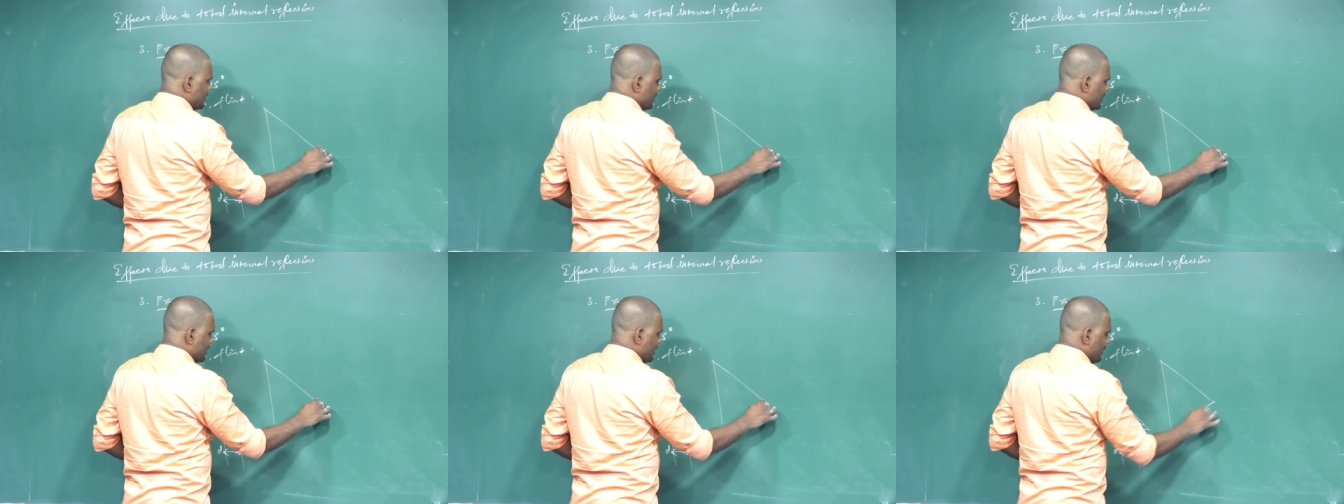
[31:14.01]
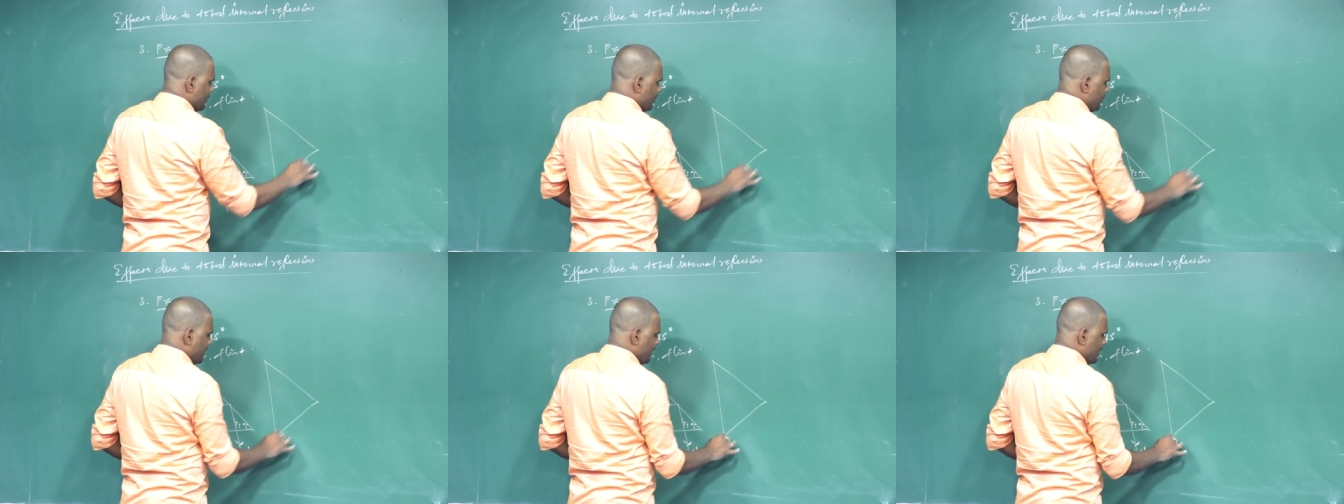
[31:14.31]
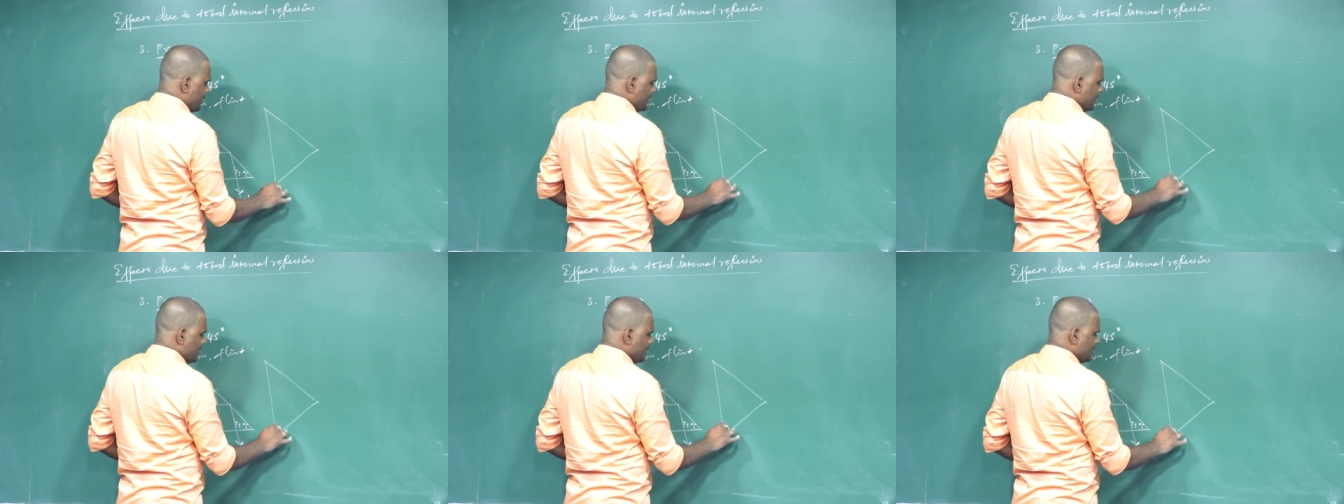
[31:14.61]
you can
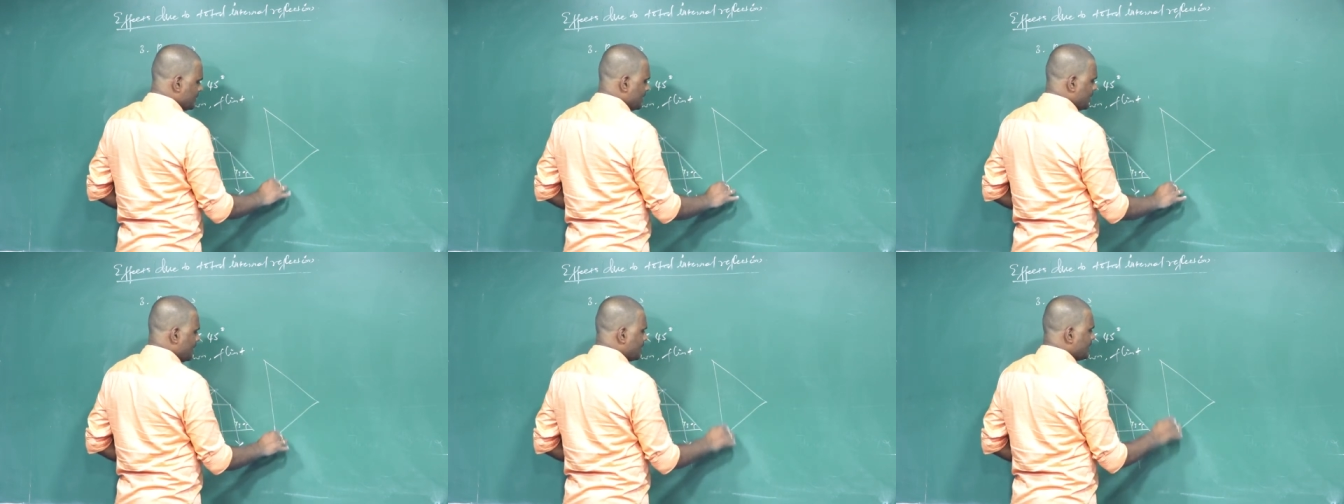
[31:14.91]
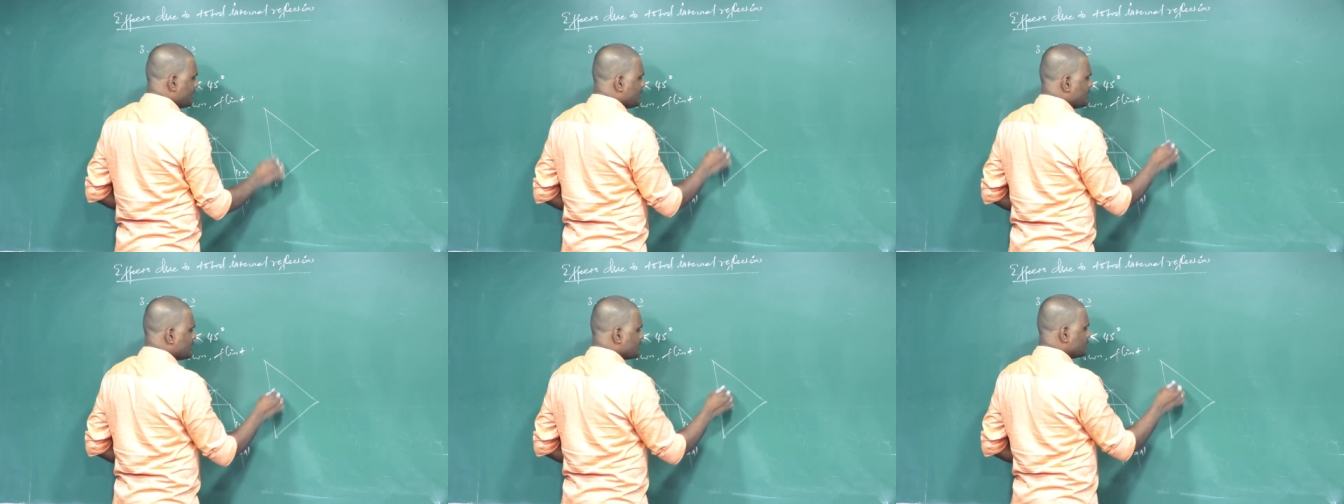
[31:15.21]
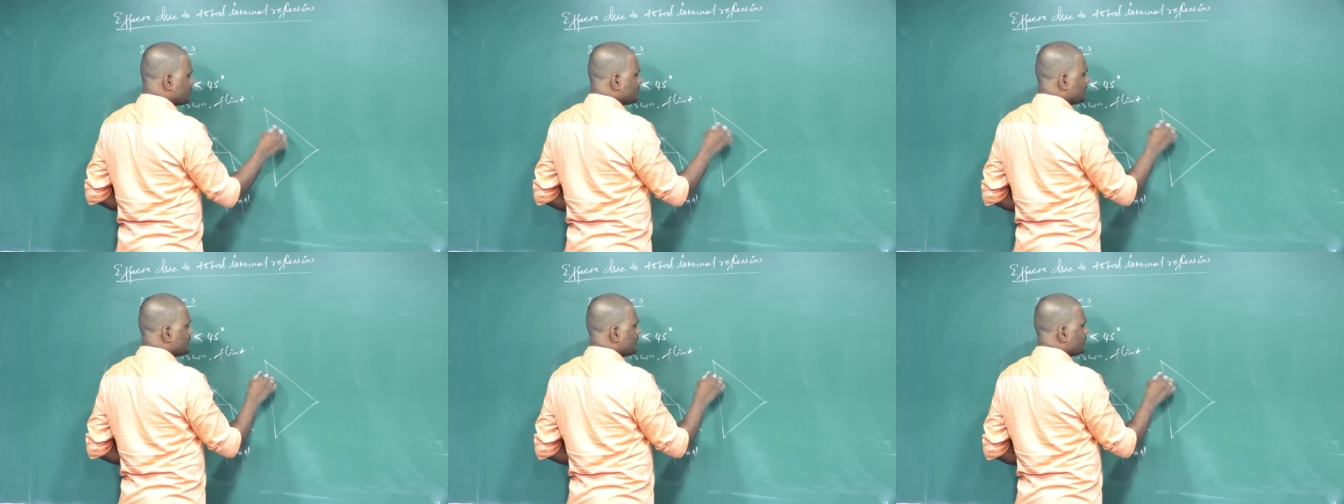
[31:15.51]
make the light
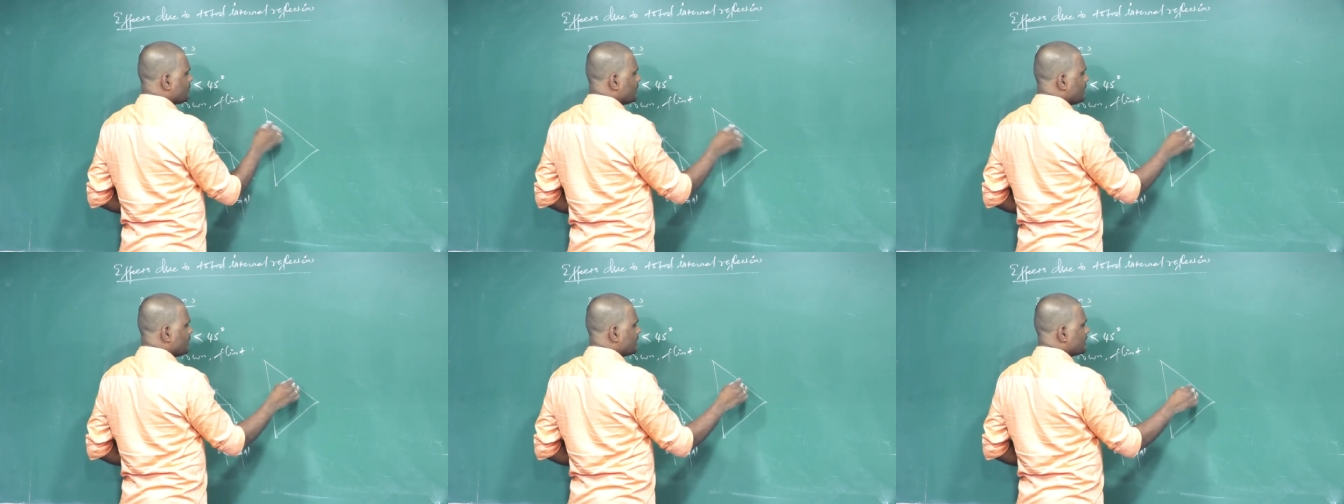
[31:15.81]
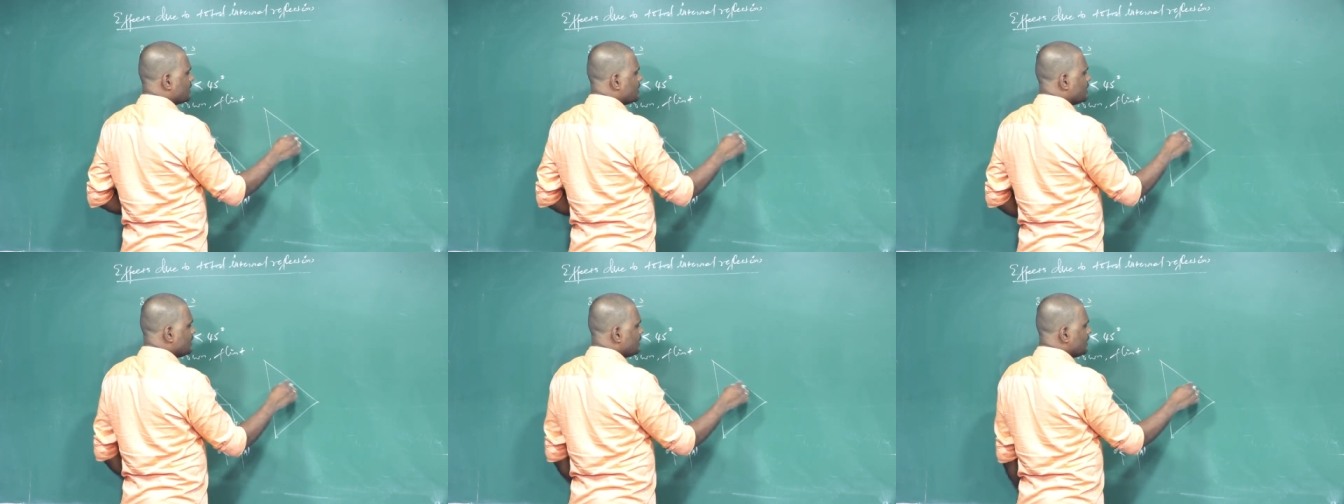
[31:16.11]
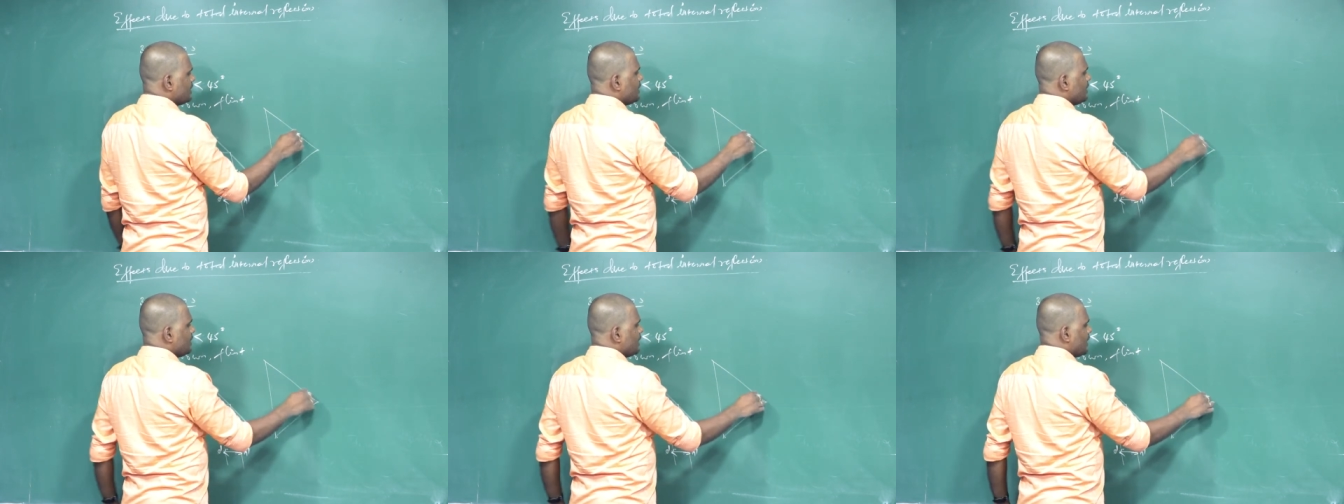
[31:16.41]
radiation to get reflected